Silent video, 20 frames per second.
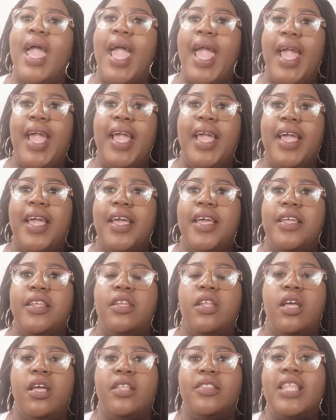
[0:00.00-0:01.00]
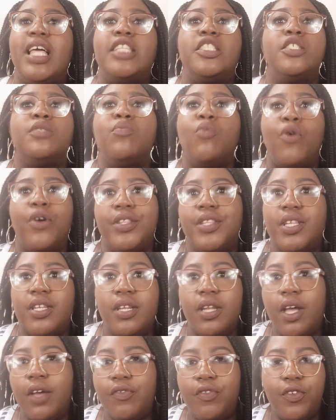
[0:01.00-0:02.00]
and that's more than
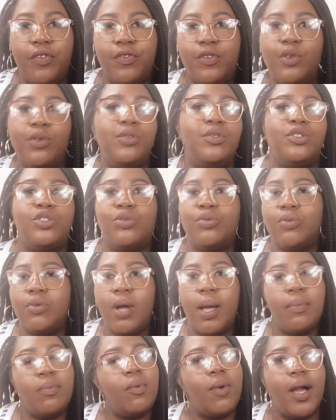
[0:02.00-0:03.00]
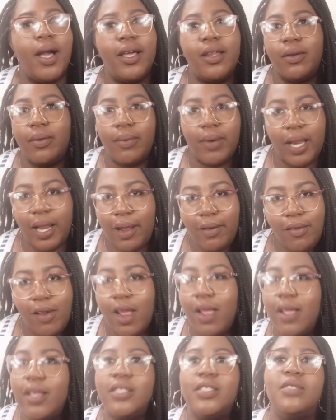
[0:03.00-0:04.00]
enough if you screw up one or whatever.
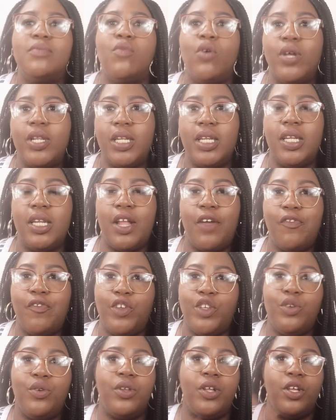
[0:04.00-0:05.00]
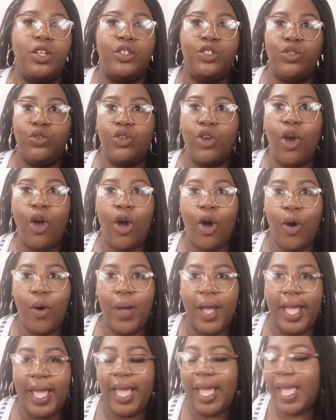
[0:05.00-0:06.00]
It's more than enough for you to do your whole
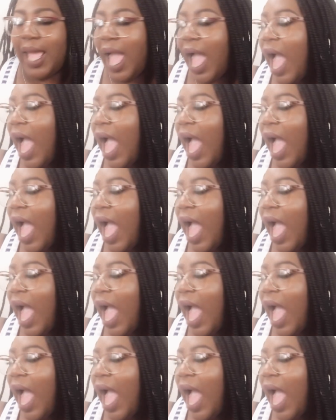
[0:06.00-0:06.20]
hand.